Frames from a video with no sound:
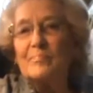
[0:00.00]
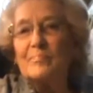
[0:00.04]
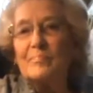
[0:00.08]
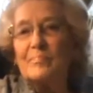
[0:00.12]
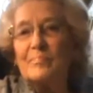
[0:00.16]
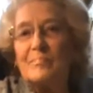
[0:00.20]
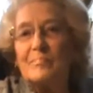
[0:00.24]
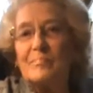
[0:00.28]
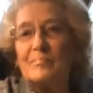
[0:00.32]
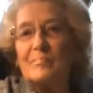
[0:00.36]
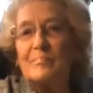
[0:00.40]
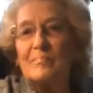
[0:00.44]

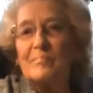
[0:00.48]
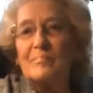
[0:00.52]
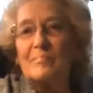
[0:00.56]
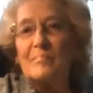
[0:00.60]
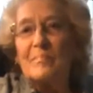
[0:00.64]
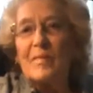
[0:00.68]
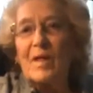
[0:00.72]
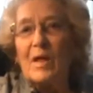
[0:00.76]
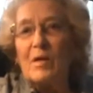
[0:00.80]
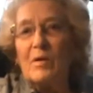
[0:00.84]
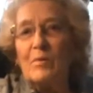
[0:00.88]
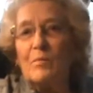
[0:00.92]
you?
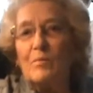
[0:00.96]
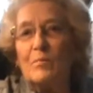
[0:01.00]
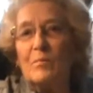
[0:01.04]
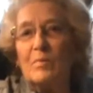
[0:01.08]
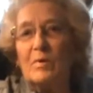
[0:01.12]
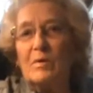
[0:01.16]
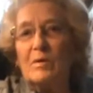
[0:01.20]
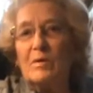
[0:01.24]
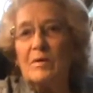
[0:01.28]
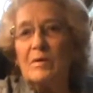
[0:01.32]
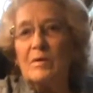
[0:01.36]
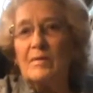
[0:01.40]

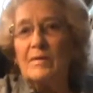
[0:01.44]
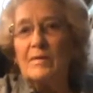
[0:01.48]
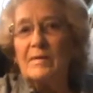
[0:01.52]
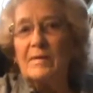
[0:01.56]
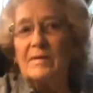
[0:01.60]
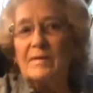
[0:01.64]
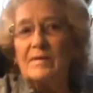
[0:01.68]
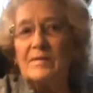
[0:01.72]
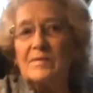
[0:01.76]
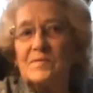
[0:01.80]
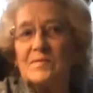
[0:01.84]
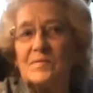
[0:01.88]
Well,
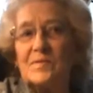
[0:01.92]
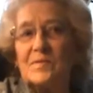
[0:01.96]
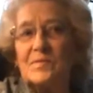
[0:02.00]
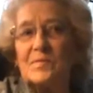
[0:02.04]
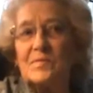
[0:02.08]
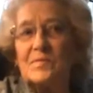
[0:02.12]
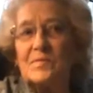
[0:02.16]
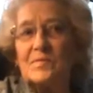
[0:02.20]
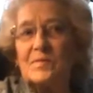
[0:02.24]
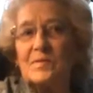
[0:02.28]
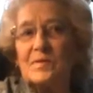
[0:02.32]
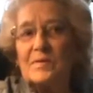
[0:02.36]
this
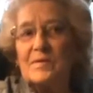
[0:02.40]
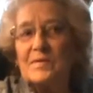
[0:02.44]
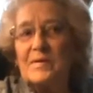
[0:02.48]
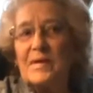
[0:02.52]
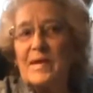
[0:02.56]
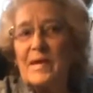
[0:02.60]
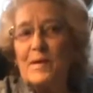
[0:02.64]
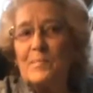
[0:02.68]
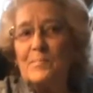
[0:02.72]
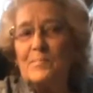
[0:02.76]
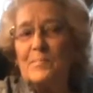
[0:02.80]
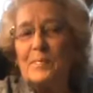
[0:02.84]
is a
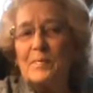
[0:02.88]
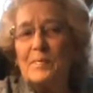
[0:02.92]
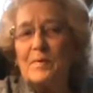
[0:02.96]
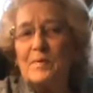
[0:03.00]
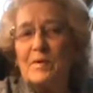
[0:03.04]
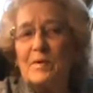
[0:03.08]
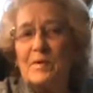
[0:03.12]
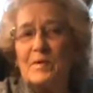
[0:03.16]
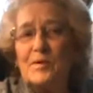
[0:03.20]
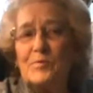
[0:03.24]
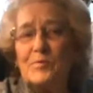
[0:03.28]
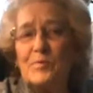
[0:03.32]
damp
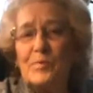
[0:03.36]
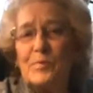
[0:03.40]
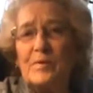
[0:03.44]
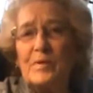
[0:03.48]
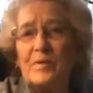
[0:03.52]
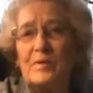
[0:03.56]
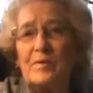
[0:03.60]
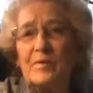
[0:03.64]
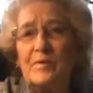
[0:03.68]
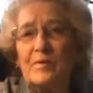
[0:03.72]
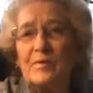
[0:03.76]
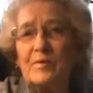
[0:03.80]

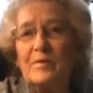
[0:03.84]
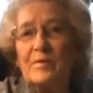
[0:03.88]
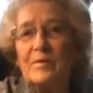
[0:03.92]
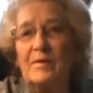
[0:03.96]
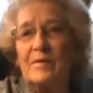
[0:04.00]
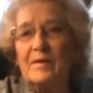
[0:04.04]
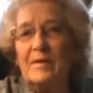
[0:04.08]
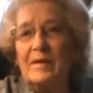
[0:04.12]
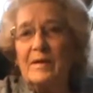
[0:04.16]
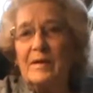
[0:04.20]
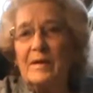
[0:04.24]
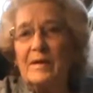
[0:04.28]
country here,
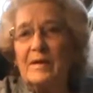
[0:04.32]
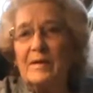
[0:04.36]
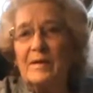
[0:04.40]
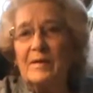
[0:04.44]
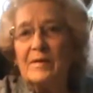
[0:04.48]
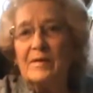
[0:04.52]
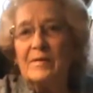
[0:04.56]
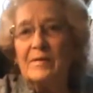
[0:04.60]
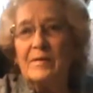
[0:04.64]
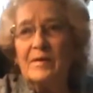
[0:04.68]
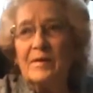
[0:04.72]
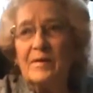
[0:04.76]

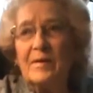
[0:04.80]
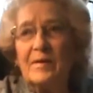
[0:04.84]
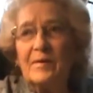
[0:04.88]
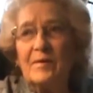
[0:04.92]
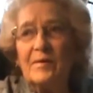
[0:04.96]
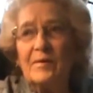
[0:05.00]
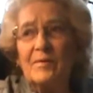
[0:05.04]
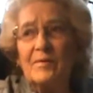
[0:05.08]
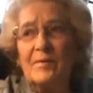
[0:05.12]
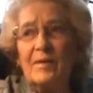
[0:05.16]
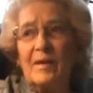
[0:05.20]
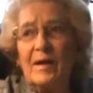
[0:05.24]
and
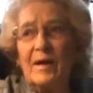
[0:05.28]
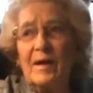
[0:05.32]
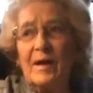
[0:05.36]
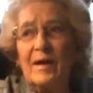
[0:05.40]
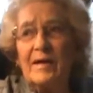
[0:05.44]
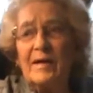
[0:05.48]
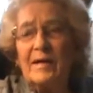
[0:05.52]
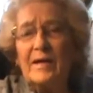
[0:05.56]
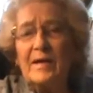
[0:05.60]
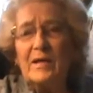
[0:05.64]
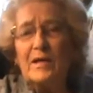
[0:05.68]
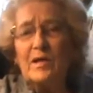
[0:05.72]
uh,
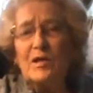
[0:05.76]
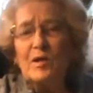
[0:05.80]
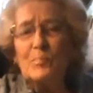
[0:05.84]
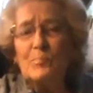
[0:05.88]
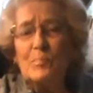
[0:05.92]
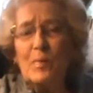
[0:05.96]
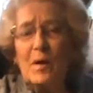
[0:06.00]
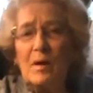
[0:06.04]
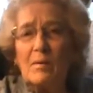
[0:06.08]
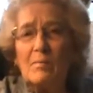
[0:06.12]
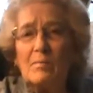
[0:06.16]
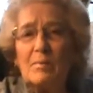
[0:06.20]
I had a
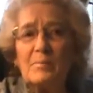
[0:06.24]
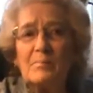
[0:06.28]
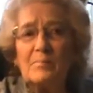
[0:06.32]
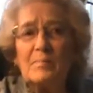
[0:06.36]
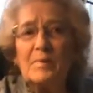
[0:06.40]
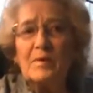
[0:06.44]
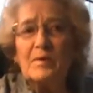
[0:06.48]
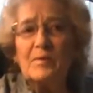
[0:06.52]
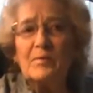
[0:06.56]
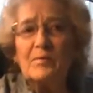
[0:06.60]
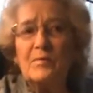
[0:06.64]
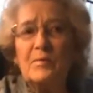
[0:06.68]
little
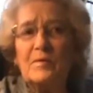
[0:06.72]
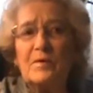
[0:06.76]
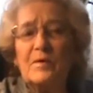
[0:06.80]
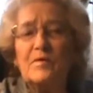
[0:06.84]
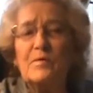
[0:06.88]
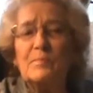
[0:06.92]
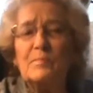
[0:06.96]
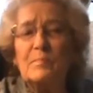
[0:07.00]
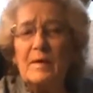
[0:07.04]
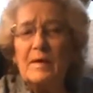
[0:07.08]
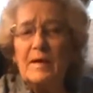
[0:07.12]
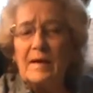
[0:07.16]
problem
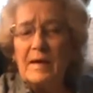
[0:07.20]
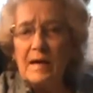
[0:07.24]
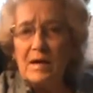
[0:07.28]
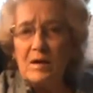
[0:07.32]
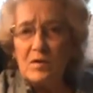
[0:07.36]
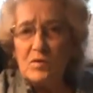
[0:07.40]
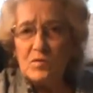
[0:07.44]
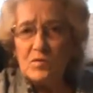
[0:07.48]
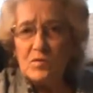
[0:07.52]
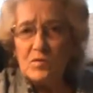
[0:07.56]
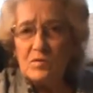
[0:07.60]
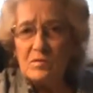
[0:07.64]
underneath my
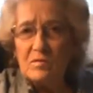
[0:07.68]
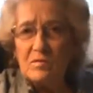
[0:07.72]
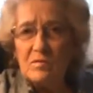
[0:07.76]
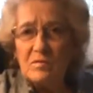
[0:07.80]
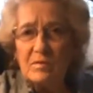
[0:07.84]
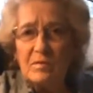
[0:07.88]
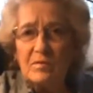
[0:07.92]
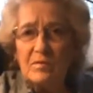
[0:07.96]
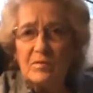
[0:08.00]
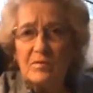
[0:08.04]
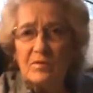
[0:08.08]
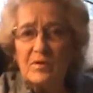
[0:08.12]
house,
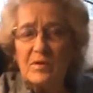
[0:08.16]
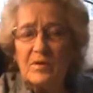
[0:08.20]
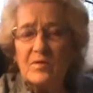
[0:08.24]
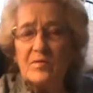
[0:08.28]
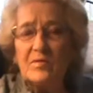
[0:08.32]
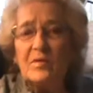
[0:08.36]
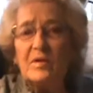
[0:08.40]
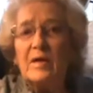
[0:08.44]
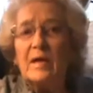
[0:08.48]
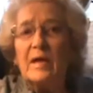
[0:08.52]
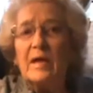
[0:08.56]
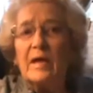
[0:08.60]

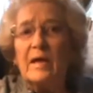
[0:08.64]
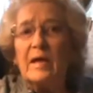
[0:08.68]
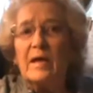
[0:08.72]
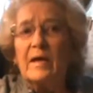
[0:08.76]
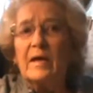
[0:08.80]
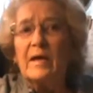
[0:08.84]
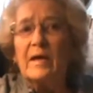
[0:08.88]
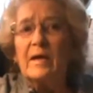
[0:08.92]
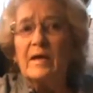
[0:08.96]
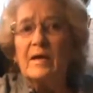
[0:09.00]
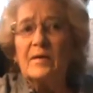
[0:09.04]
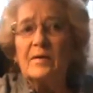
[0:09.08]
underneath,
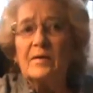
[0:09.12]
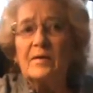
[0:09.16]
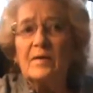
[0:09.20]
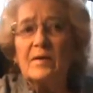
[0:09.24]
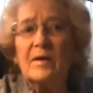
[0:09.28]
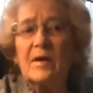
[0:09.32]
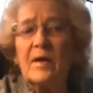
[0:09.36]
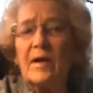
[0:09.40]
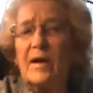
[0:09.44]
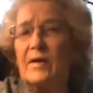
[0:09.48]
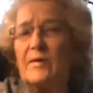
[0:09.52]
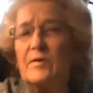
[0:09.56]
and
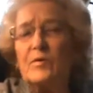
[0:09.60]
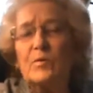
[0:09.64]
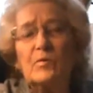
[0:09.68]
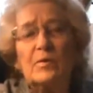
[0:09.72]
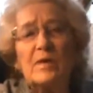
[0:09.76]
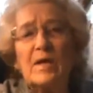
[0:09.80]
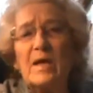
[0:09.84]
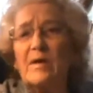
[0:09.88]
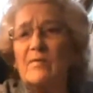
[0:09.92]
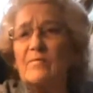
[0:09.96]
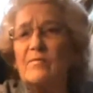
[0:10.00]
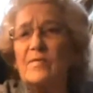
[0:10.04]
uh, I
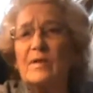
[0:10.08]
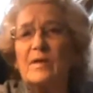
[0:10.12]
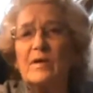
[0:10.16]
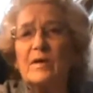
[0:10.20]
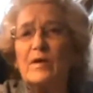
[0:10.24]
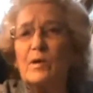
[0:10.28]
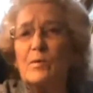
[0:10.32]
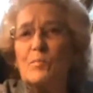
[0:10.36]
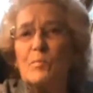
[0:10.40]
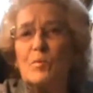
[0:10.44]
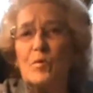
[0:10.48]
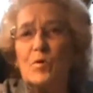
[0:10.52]
don't have that
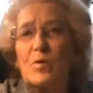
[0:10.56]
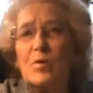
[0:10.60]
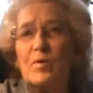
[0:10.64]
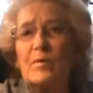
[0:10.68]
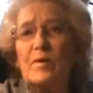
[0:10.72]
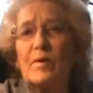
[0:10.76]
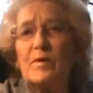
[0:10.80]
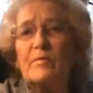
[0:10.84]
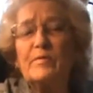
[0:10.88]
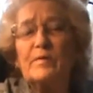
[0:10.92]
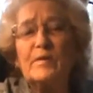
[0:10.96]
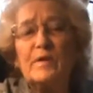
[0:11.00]

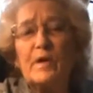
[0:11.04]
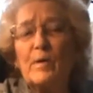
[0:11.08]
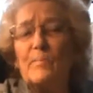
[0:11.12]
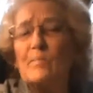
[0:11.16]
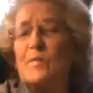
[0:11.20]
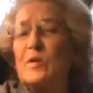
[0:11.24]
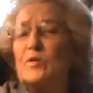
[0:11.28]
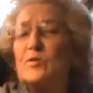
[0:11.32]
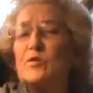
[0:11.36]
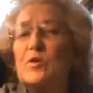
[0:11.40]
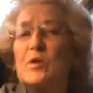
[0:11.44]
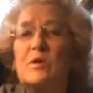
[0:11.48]
anymore. Every time
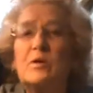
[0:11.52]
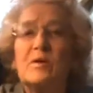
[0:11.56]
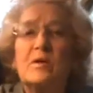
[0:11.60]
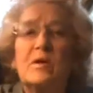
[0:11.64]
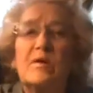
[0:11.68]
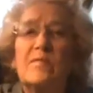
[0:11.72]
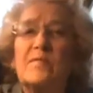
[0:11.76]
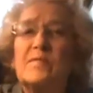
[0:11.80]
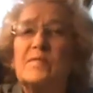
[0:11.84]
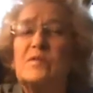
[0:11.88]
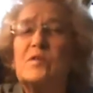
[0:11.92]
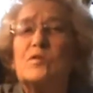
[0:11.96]
they check it
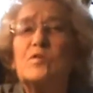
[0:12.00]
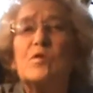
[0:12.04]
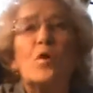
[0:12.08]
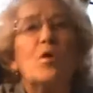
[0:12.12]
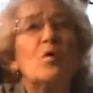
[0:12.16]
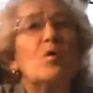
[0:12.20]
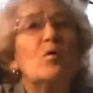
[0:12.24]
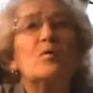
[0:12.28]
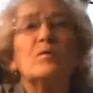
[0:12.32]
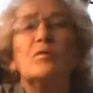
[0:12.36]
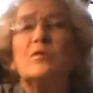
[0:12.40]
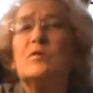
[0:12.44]
out, they say,
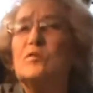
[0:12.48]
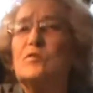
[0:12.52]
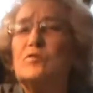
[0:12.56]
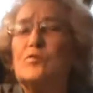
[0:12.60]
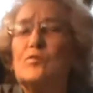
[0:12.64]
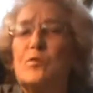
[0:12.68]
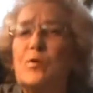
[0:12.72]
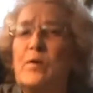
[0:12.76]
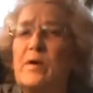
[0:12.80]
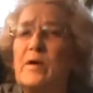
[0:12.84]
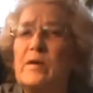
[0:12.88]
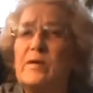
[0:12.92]
"Oh, it
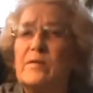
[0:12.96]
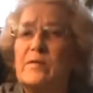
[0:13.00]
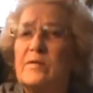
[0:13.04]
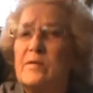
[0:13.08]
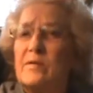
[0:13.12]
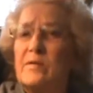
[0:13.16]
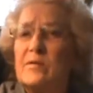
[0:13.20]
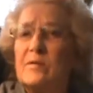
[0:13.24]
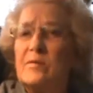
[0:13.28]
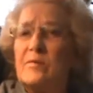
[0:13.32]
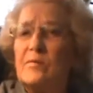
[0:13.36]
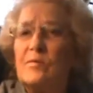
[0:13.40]
looks great,
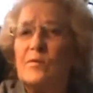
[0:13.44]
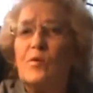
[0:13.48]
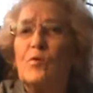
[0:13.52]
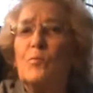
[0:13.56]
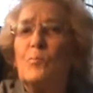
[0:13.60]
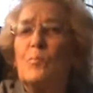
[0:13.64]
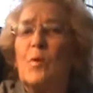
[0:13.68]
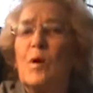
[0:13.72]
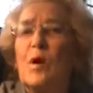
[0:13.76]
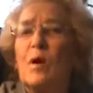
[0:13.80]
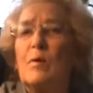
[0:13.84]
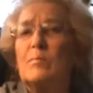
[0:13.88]

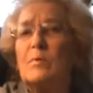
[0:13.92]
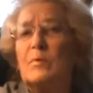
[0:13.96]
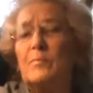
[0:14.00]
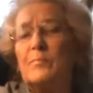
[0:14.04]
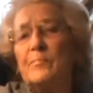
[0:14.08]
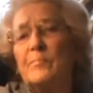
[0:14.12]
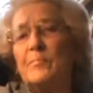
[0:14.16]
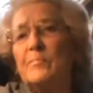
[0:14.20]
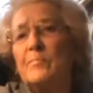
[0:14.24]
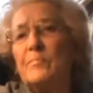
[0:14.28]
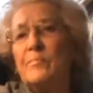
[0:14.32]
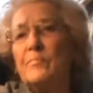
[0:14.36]
no problem